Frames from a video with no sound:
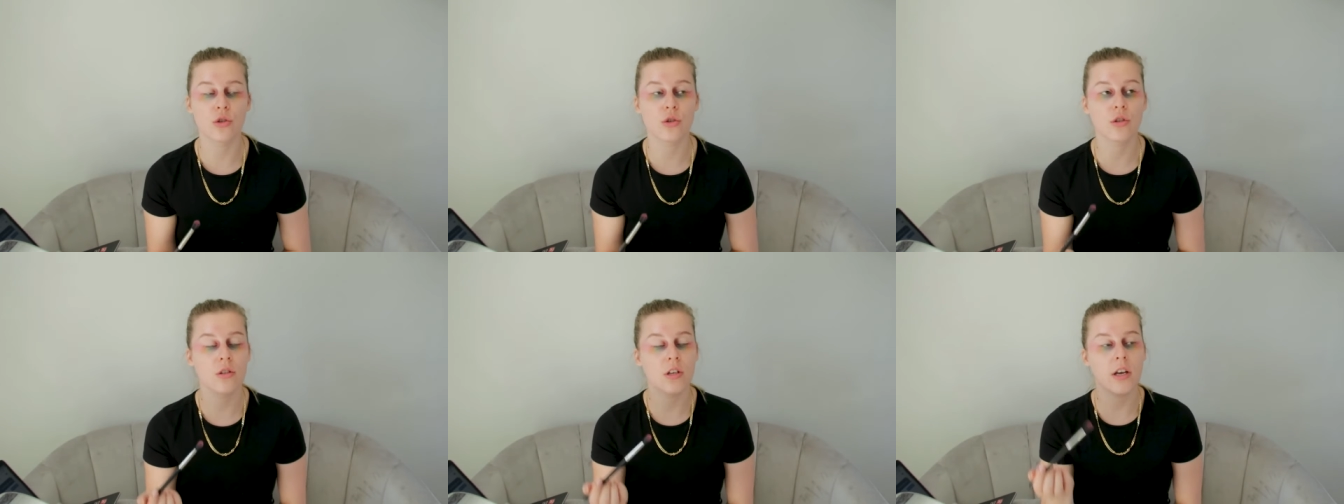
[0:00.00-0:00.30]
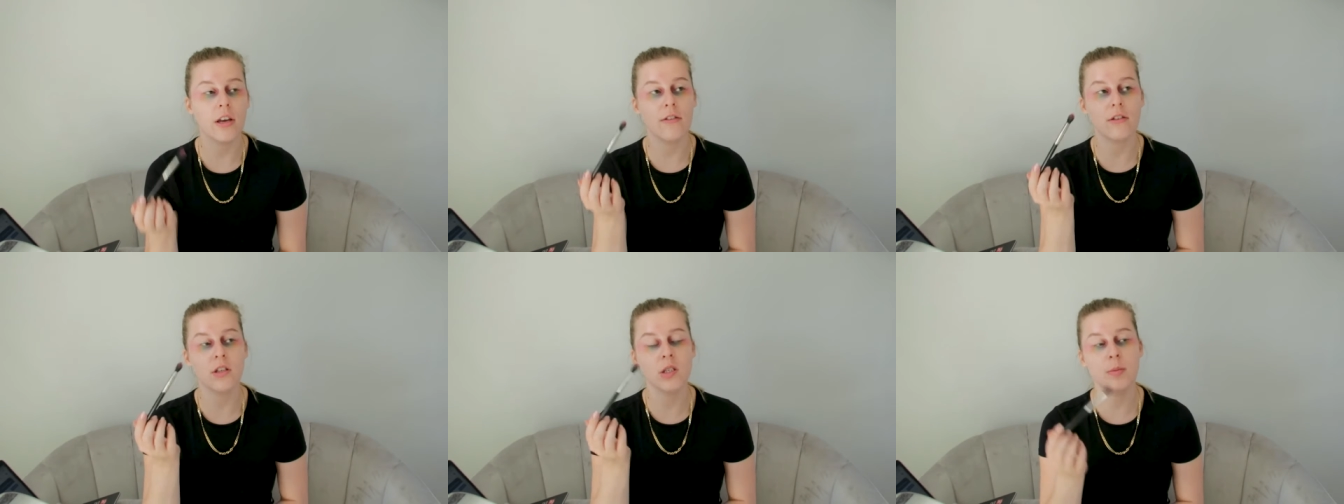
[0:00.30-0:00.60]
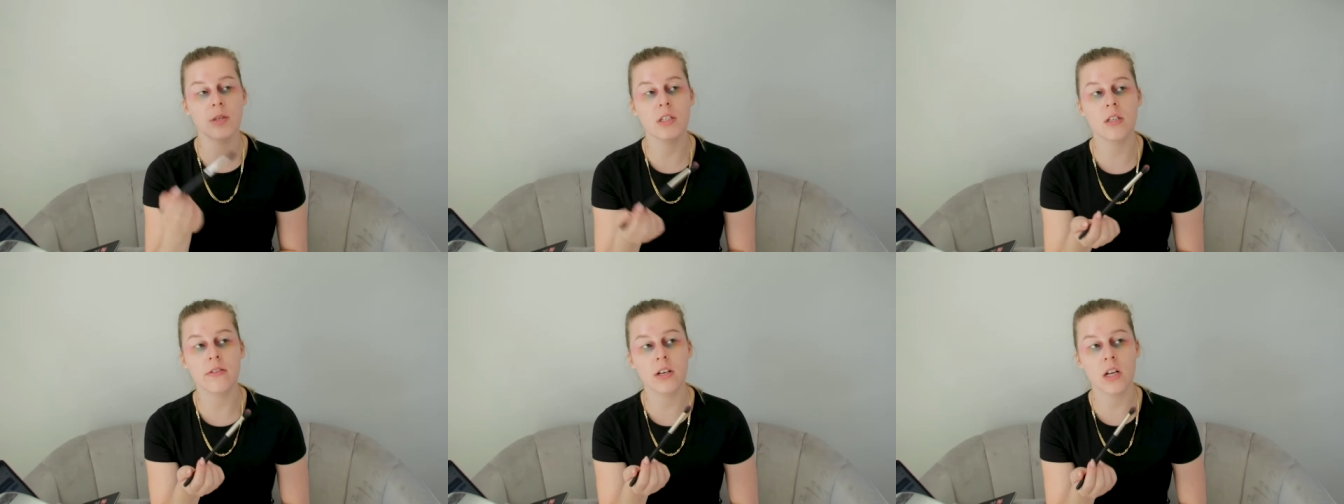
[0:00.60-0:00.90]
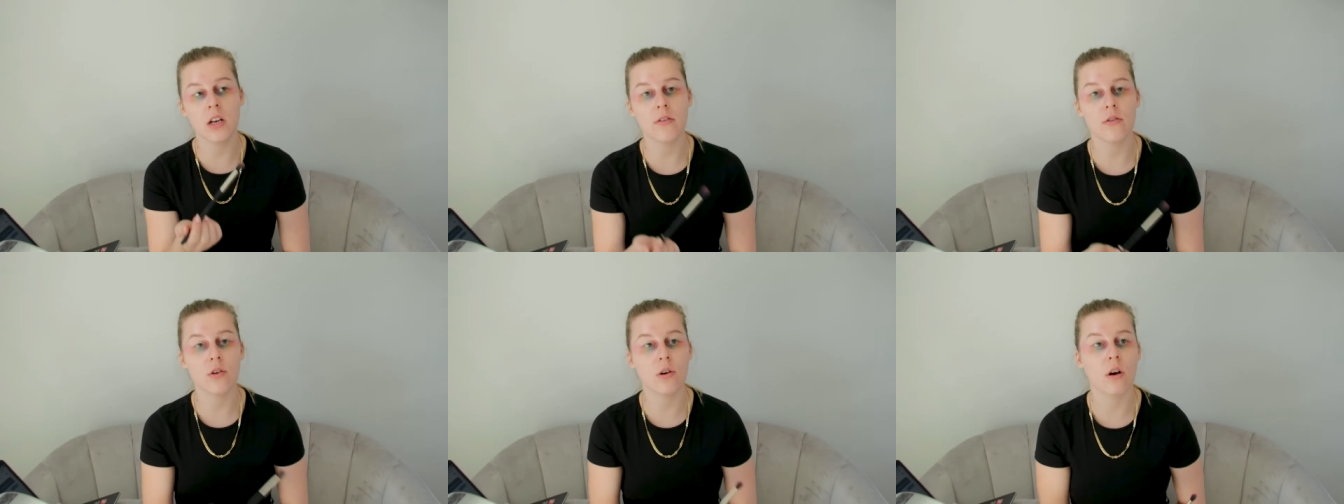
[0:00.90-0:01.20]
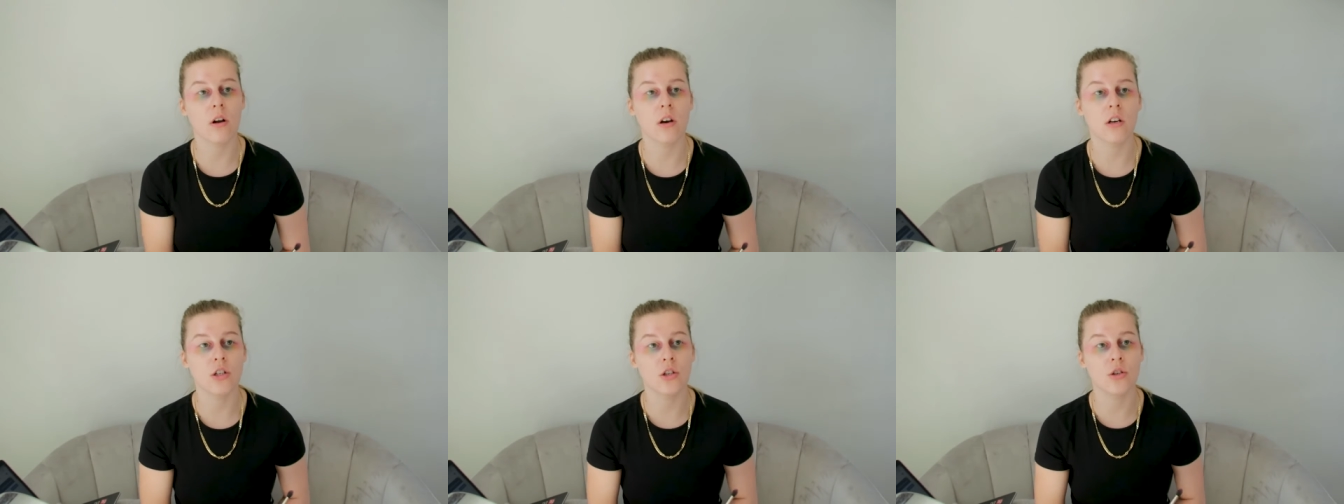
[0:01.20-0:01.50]
Because specifically, if you're
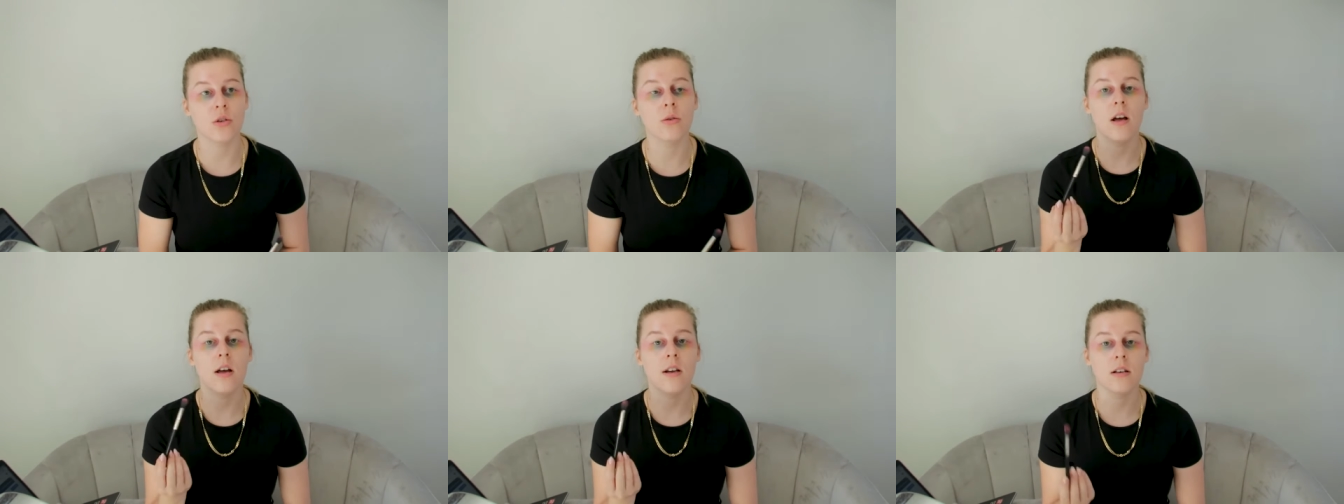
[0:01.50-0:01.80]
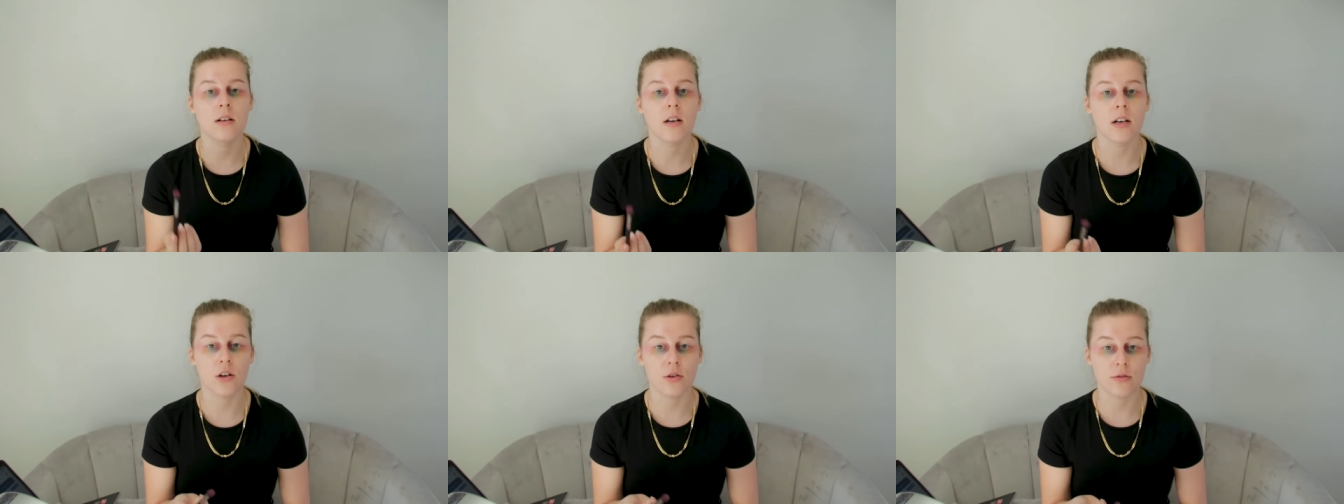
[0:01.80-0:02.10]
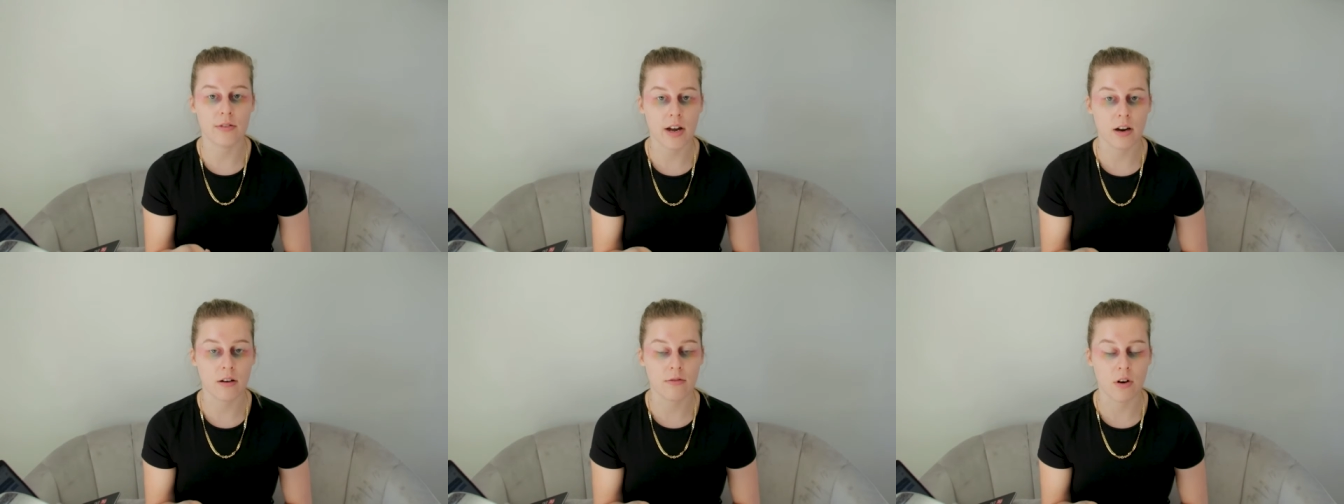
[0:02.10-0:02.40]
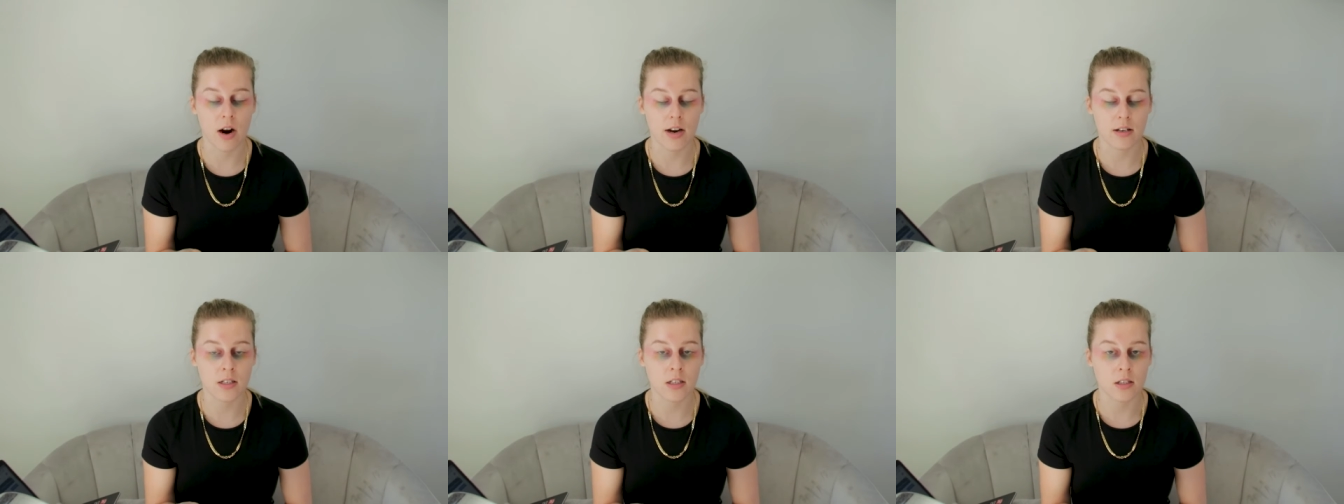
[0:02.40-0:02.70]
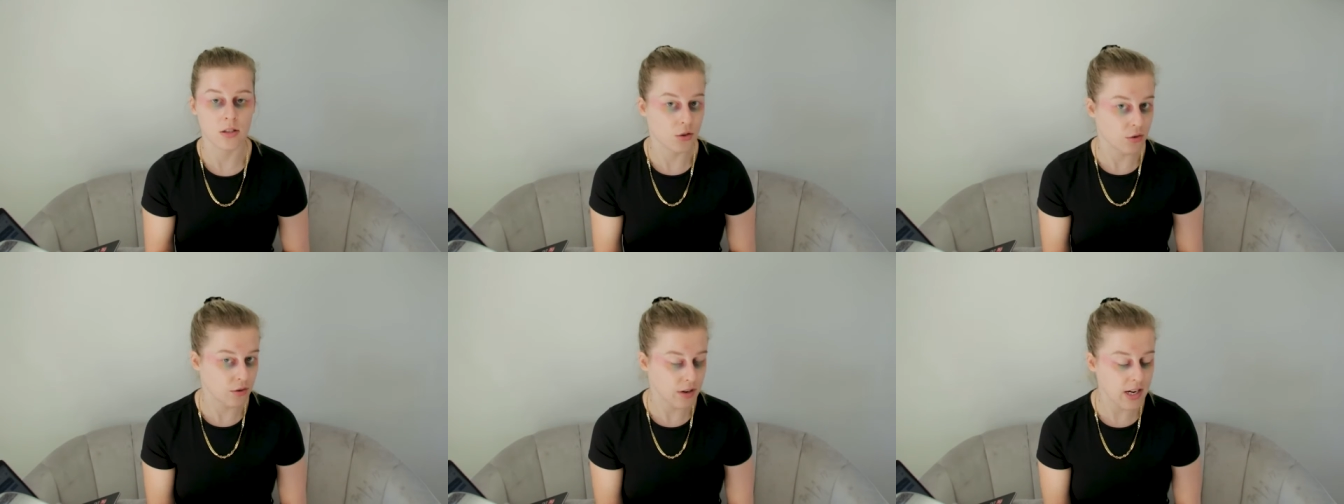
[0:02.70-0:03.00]
going to do an, a creative writing
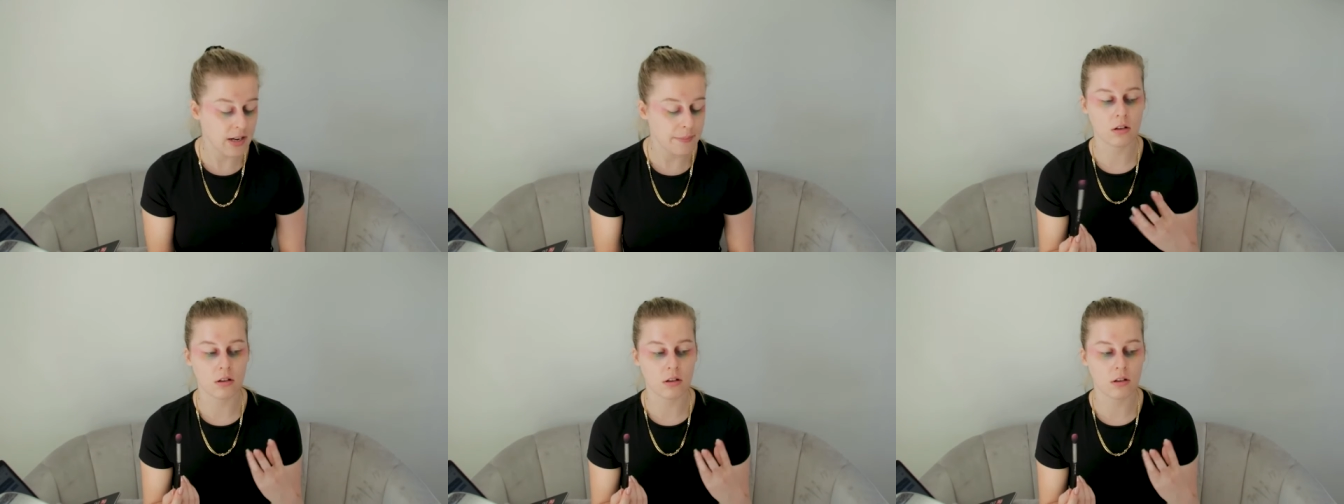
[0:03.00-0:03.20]
degree,